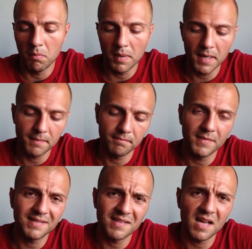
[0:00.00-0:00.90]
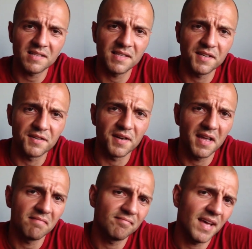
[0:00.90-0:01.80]
but it's not centered,
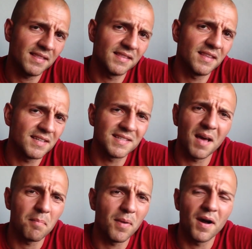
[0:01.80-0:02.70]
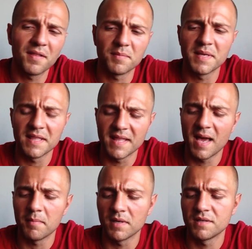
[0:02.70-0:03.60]
and that does not bother me
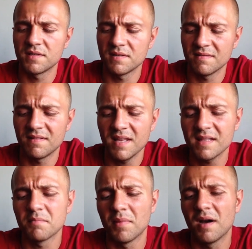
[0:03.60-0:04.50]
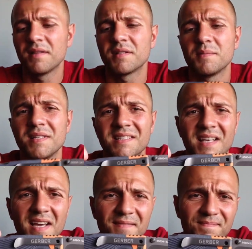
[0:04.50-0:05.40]
that much. The thing that bothers me is
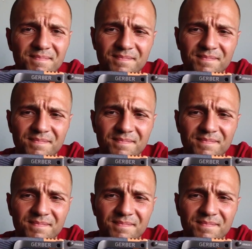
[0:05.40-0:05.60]
that